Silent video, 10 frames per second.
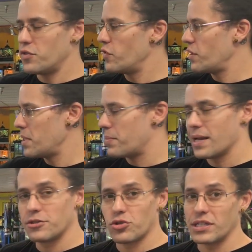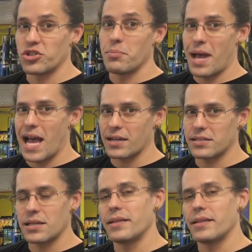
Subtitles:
of UVB penetration max,